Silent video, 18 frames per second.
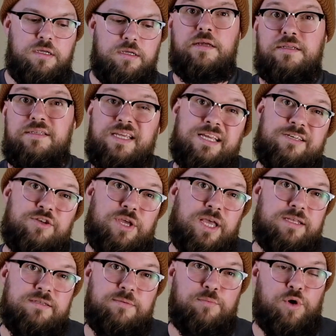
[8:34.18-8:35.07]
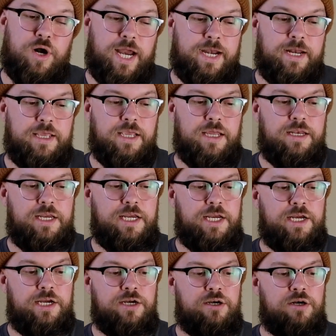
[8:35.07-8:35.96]
It's actually got some writing in
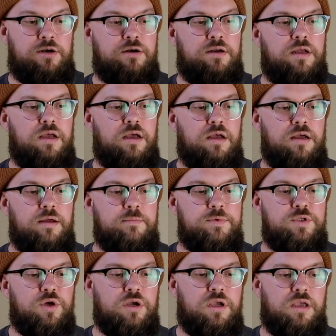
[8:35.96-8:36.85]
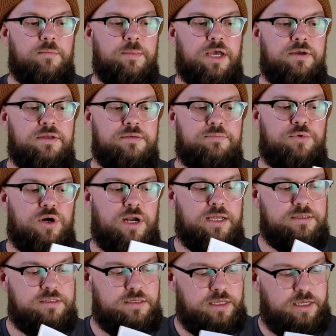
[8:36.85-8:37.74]
here, talking about his
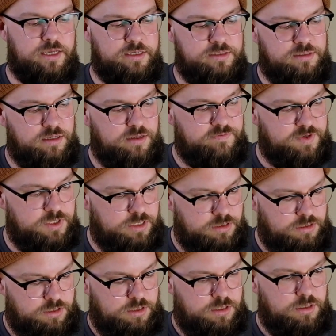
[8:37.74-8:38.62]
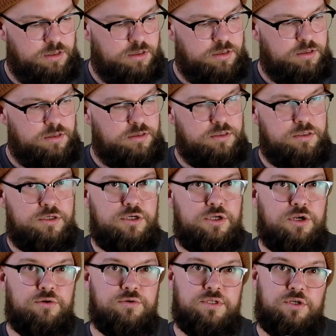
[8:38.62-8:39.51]
process of
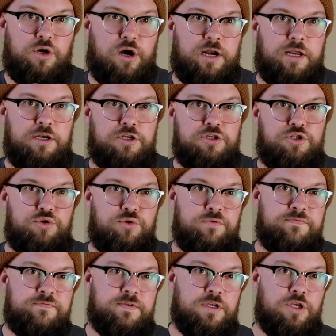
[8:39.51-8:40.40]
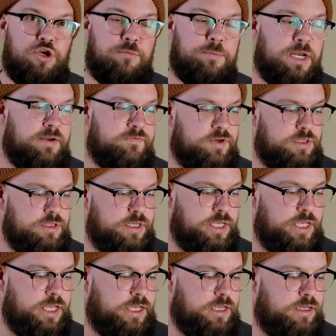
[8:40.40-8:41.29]
you know, starting to shoot film and
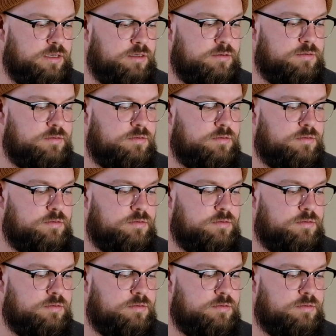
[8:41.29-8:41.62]
everything, and